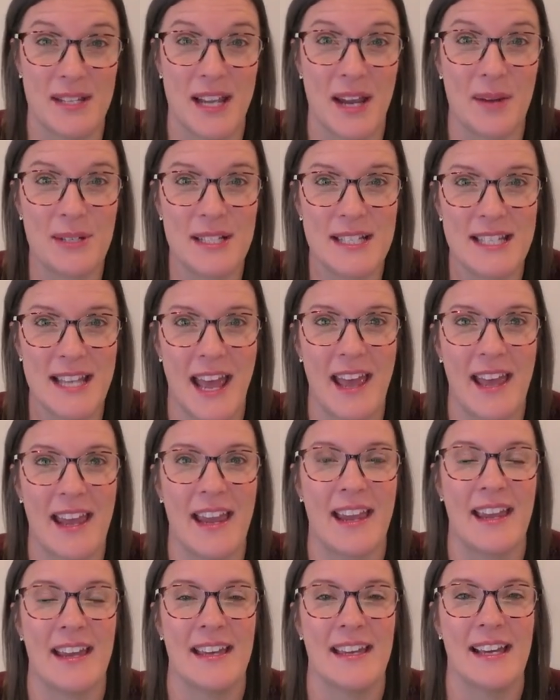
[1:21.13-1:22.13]
I would
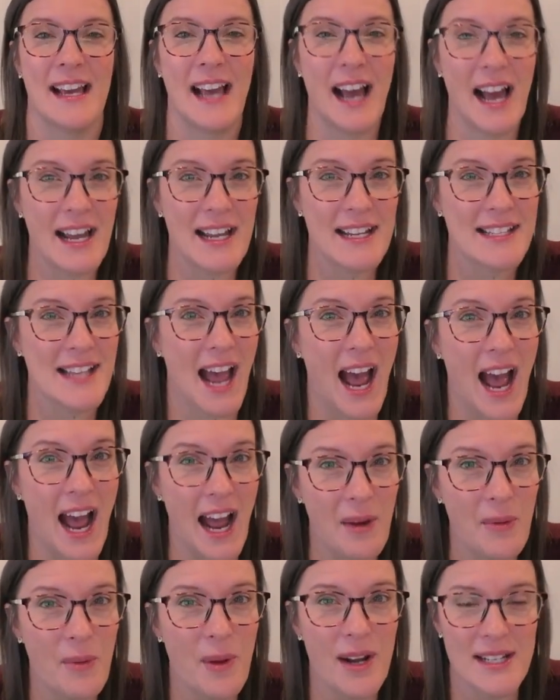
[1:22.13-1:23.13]
say, guys,
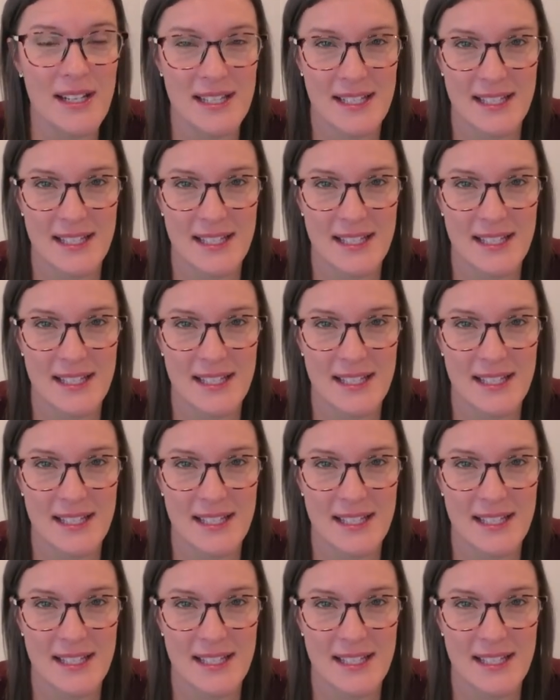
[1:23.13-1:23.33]
I want us